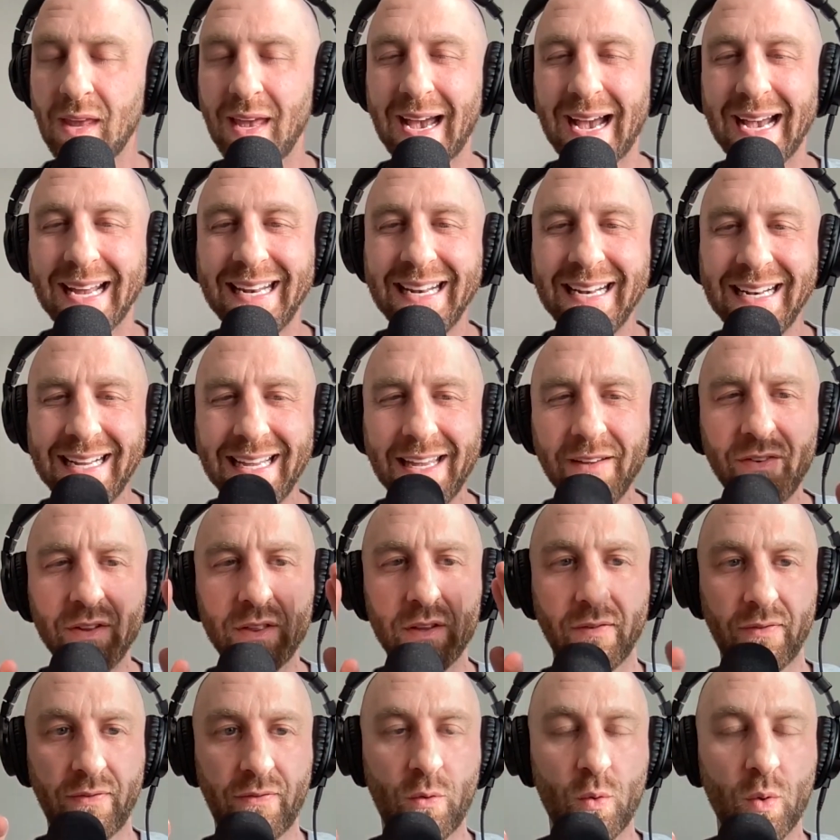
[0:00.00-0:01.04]
I didn't give it
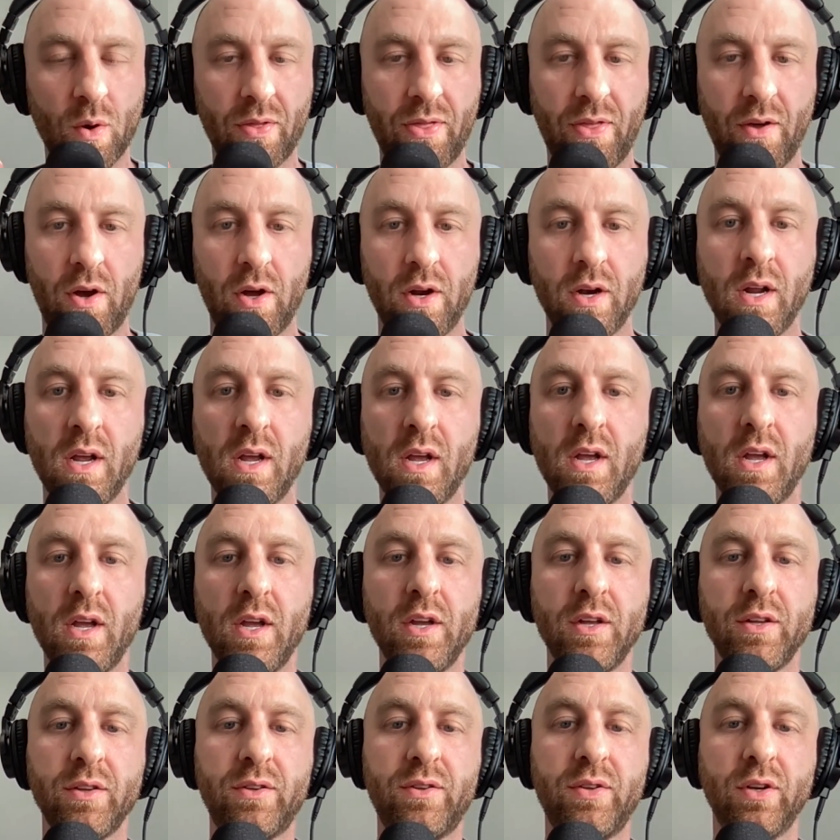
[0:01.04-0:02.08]
the forethought
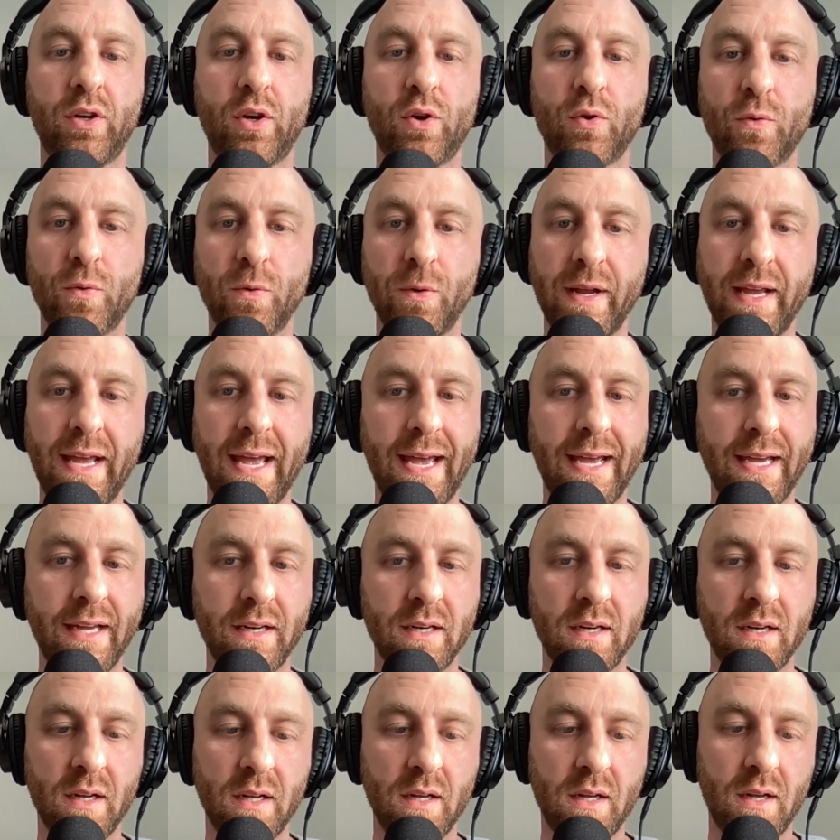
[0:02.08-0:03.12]
to
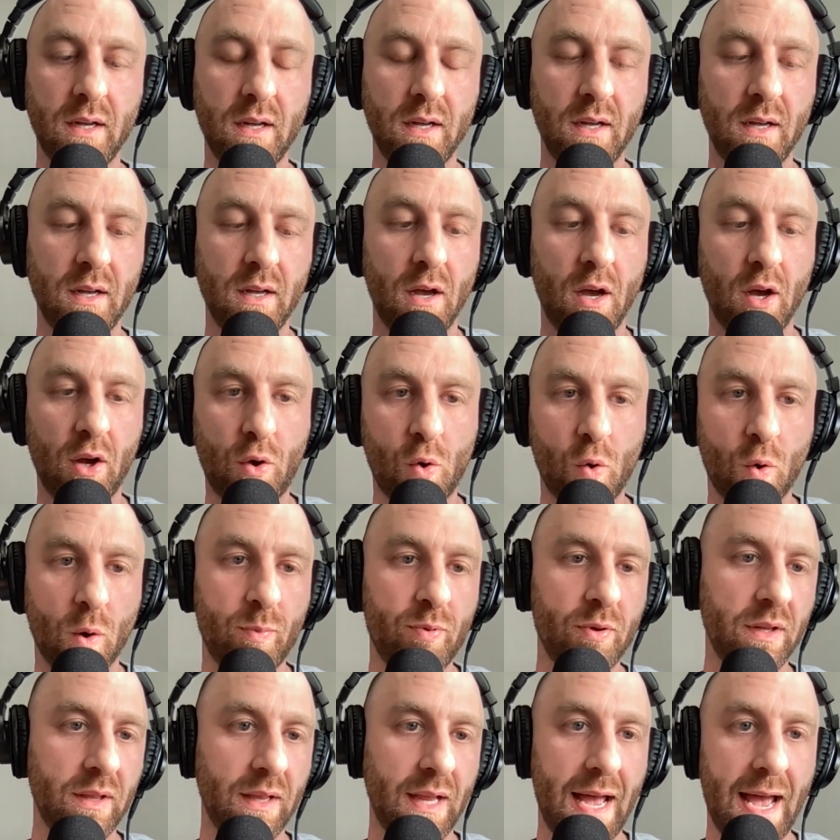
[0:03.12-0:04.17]
create a
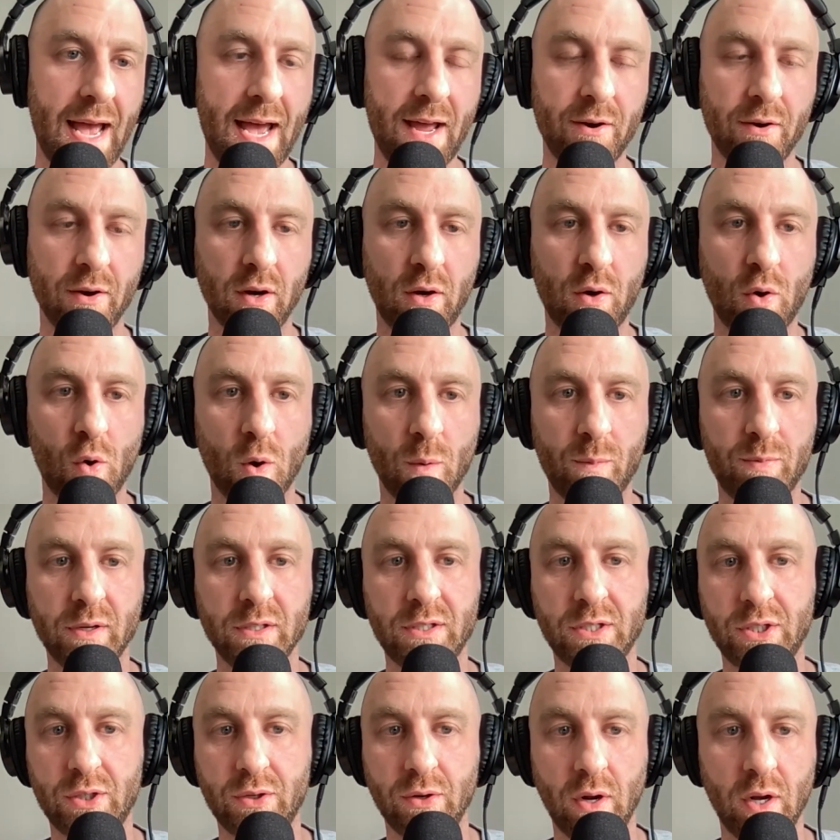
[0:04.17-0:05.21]
corporate ladder, a
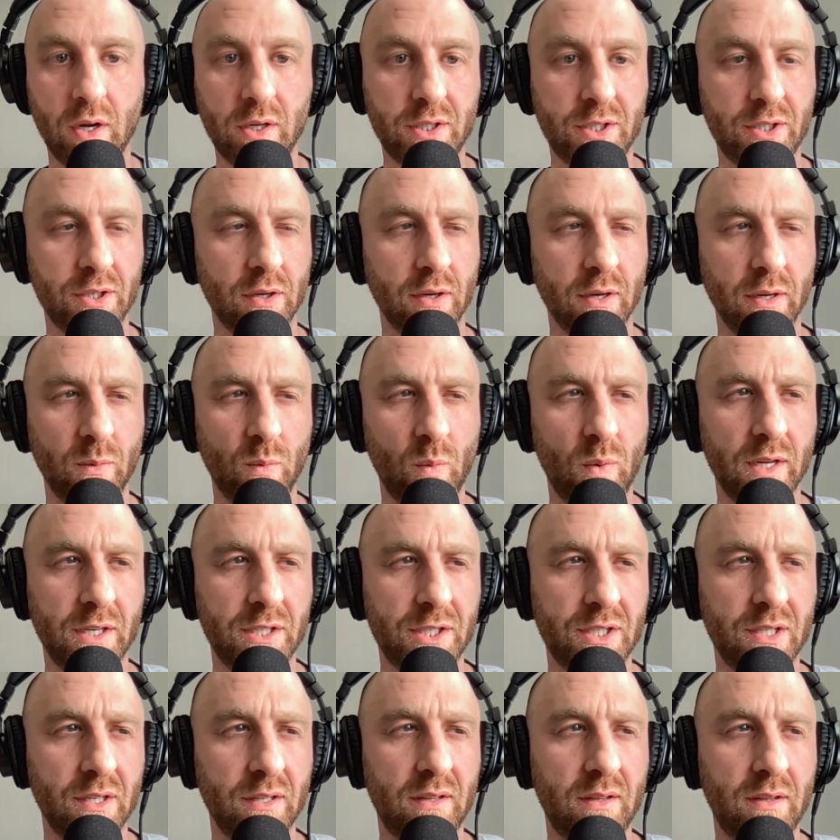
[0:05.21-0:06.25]
corporate structure in
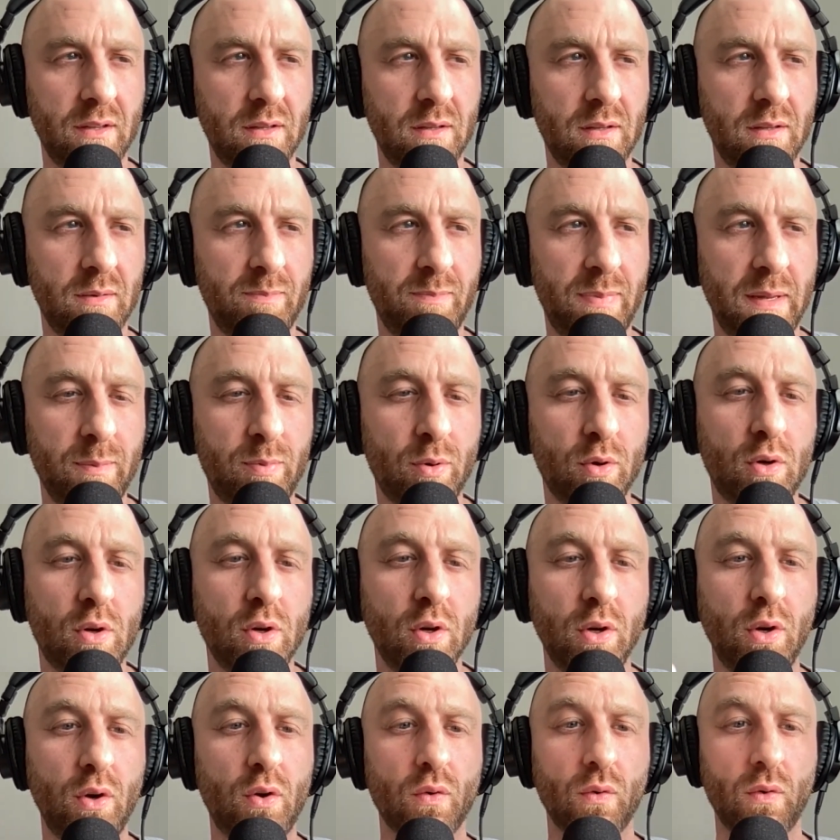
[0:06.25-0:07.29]
which people
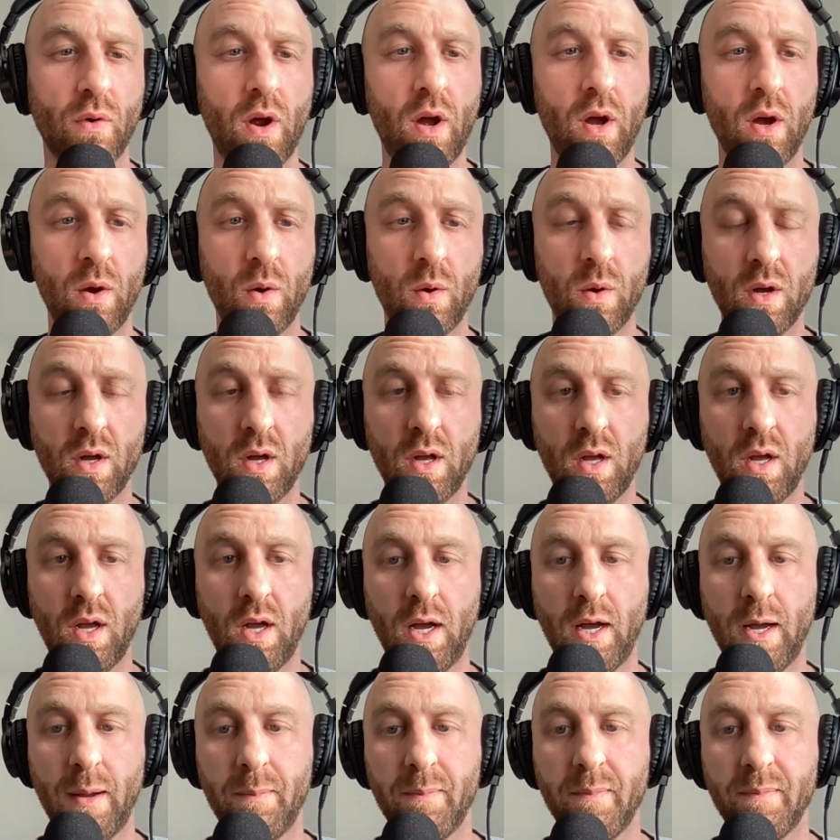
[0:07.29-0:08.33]
could grow,
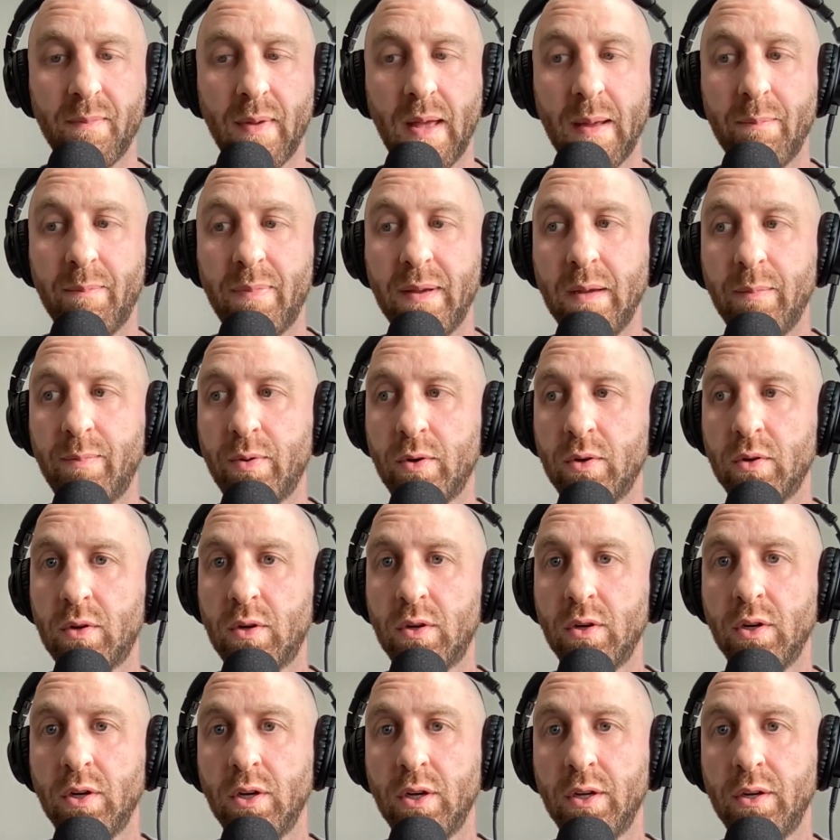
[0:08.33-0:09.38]
and people
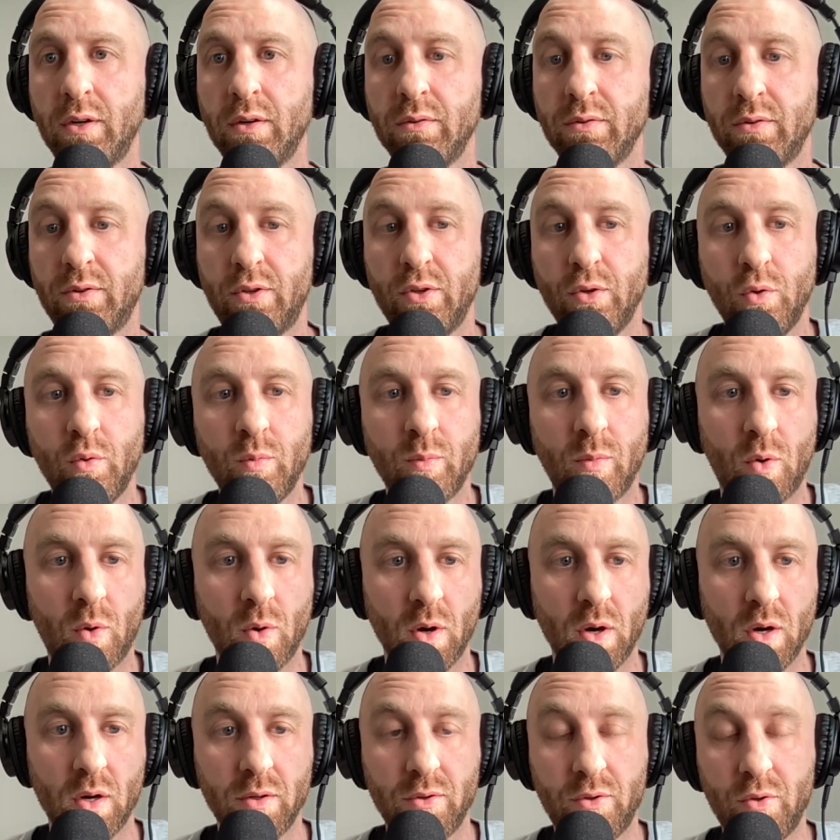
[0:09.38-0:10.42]
could do
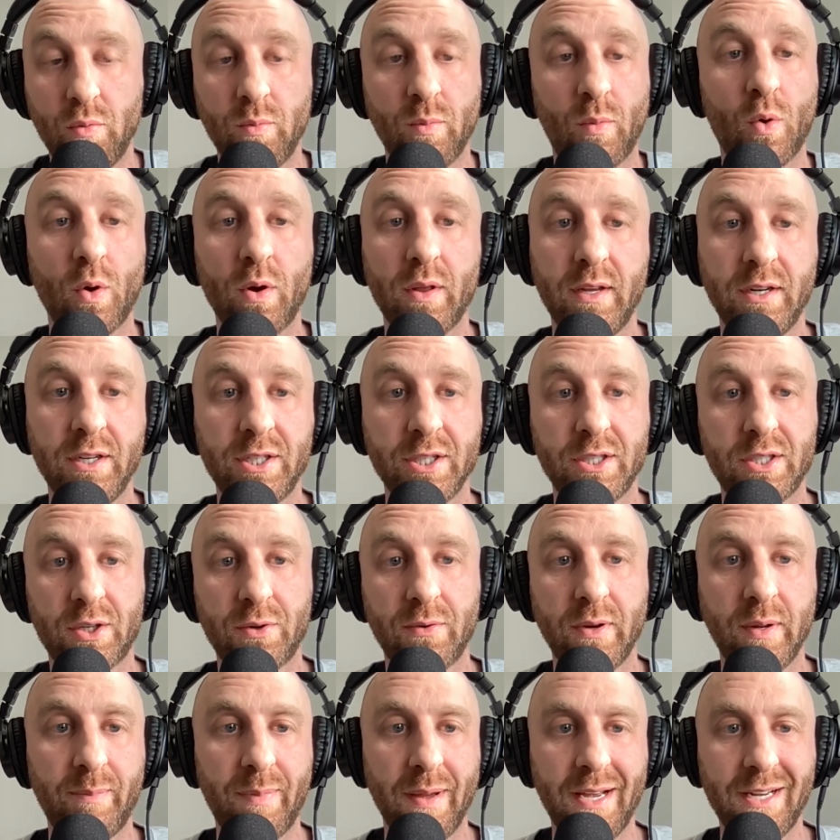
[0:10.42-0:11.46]
more than just
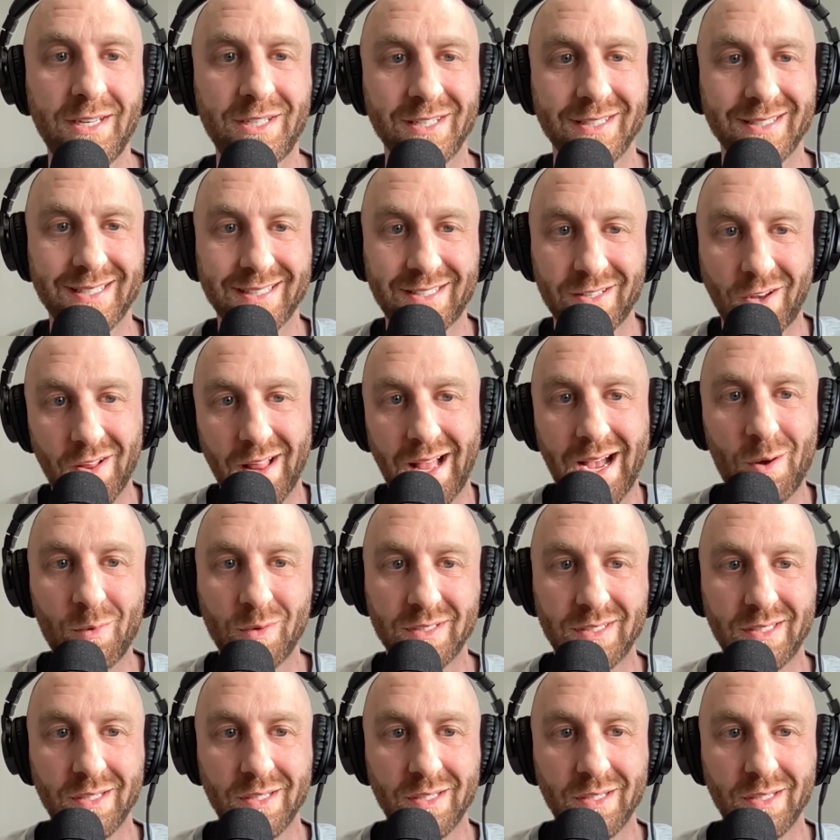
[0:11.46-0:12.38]
treat patients. That's all I was